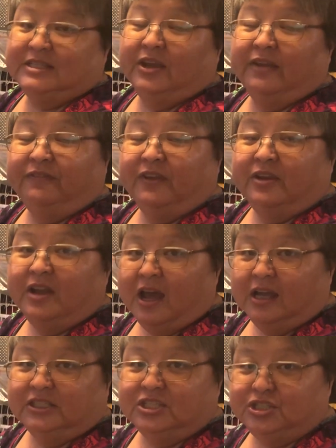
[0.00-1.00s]
So if you're
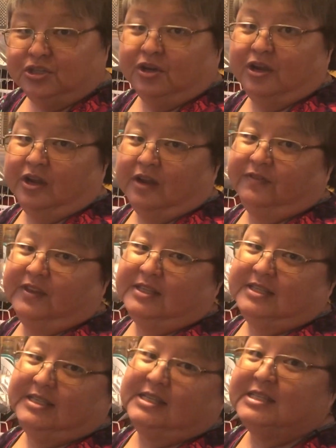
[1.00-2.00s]
not sure of the
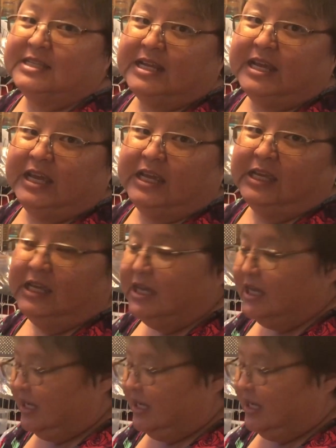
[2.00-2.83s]
seasoning,